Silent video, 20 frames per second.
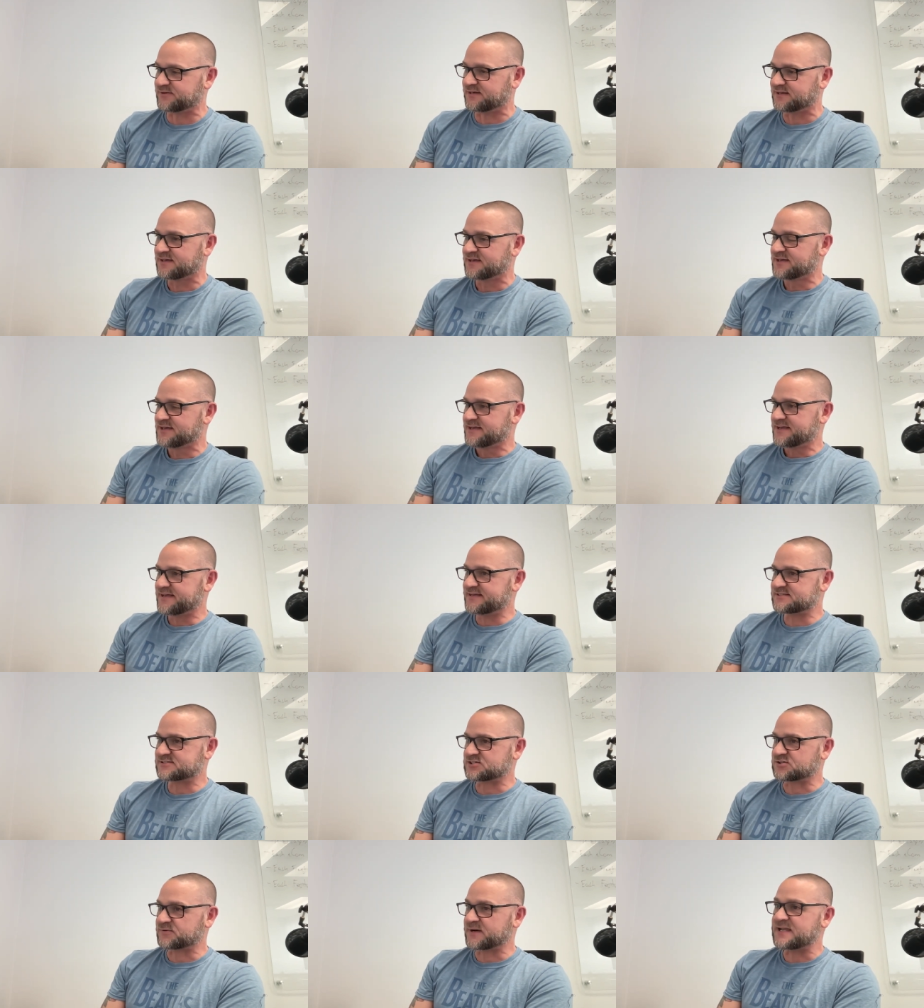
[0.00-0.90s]
And
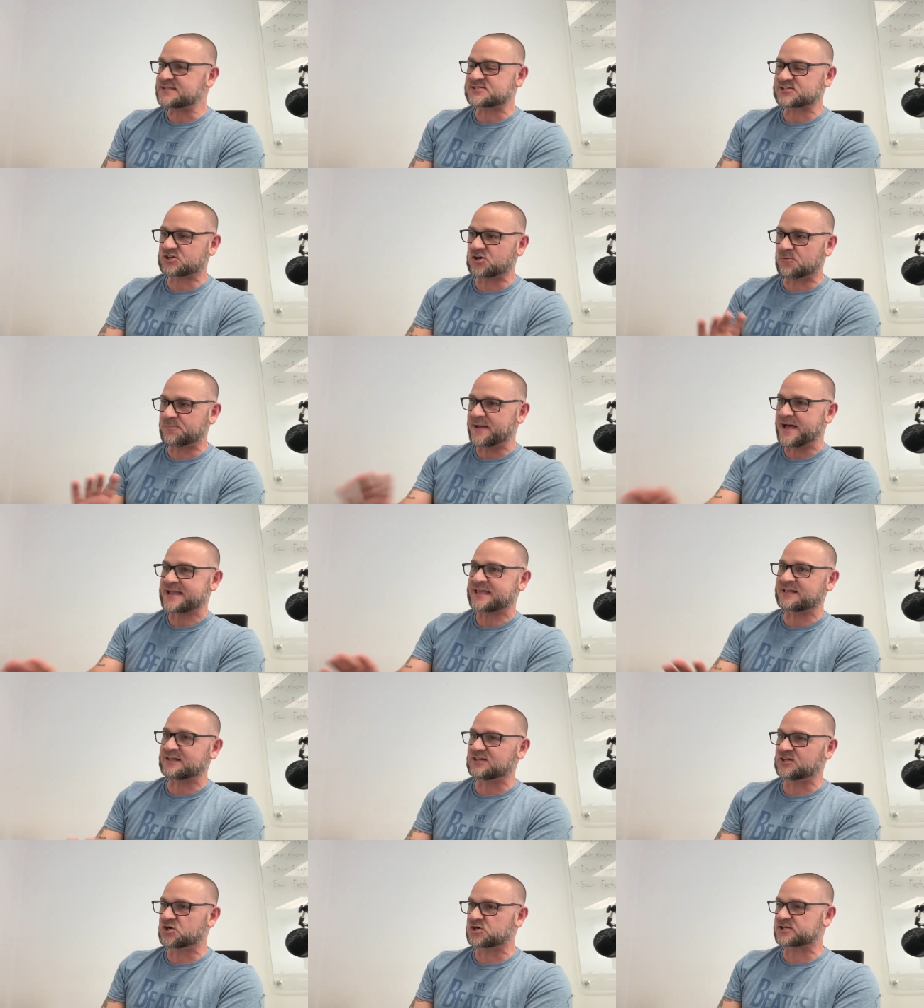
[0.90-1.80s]
it's great to go back
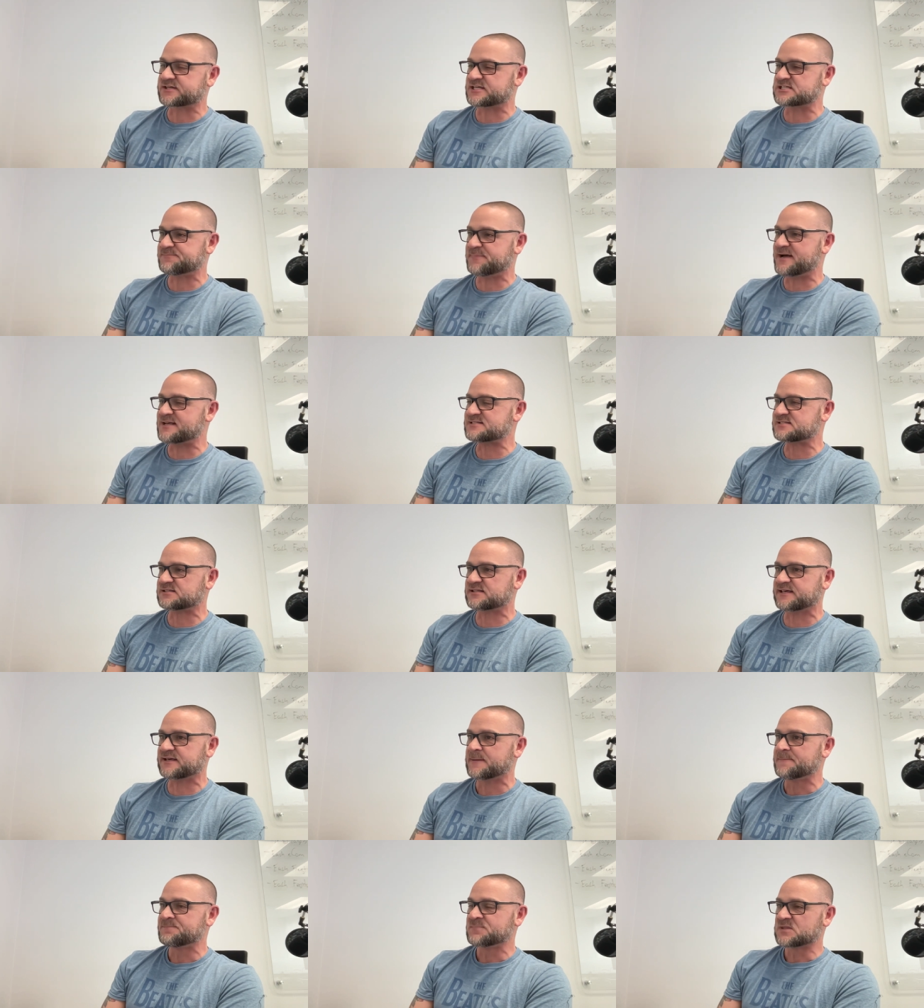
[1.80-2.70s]
and look,
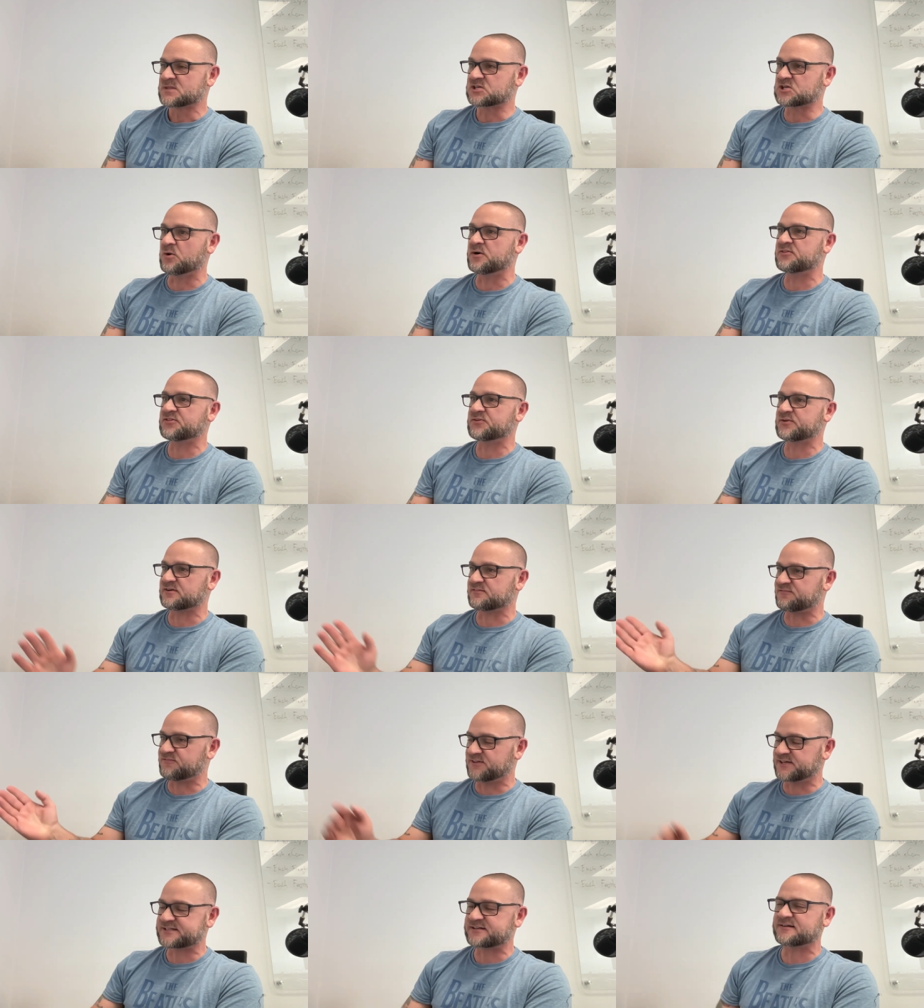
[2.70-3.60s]
especially going through
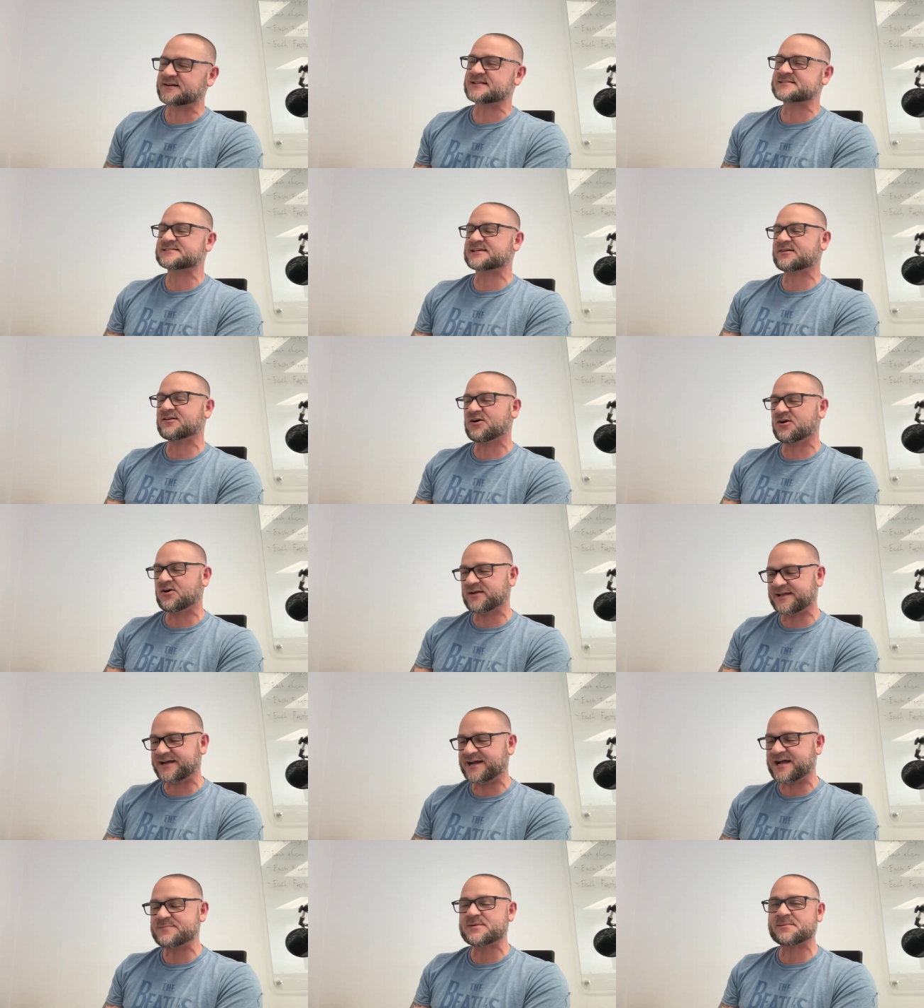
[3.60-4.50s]
your Flickr, and it's like, oh
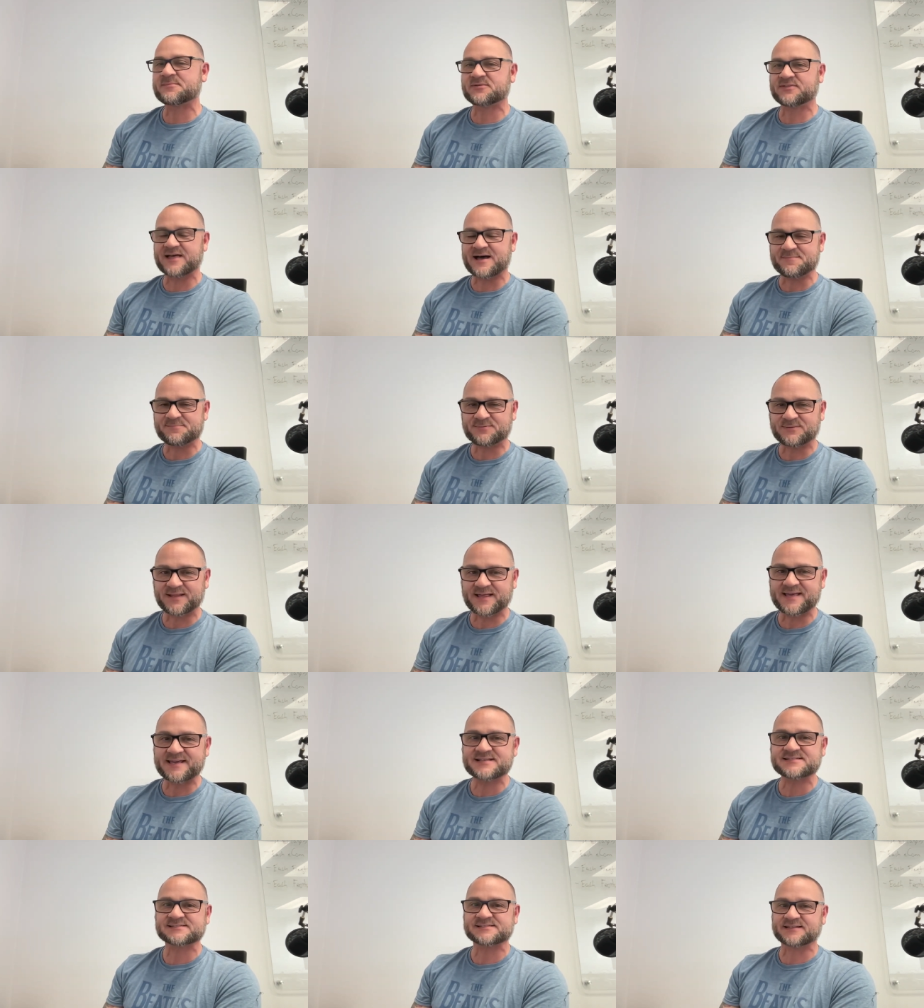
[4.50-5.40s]
yeah, I remember that
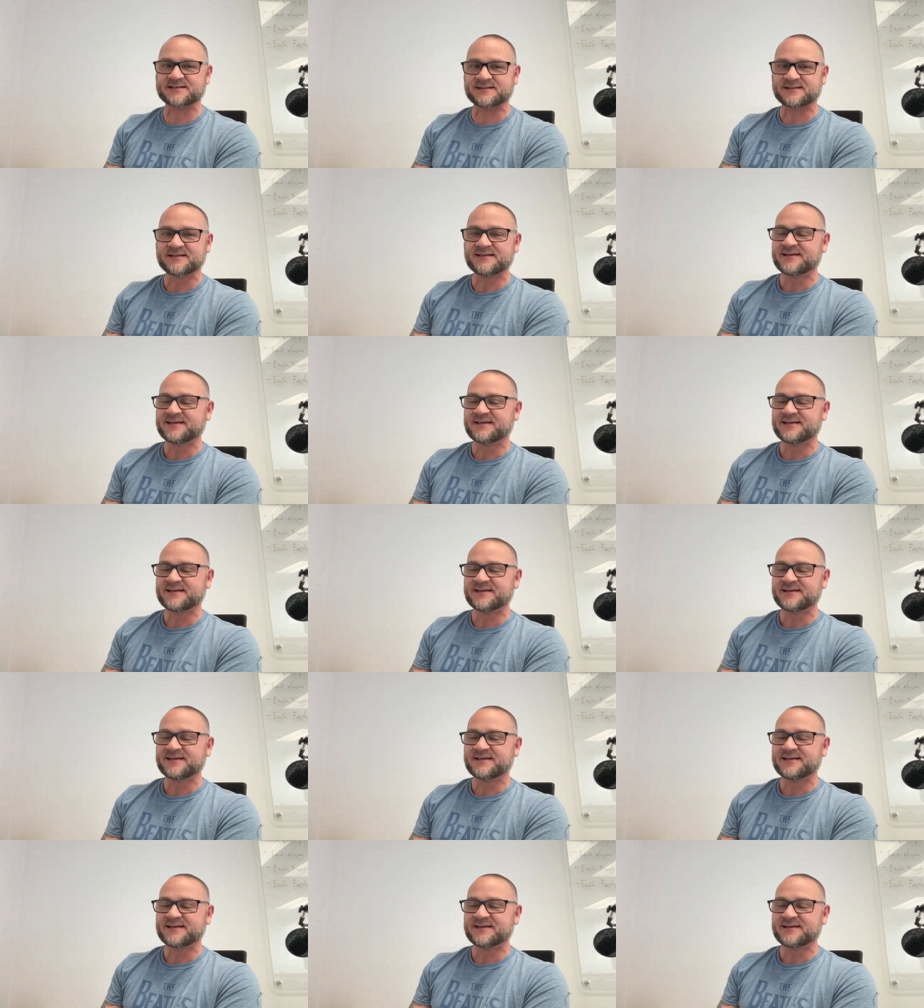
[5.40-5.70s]
place, and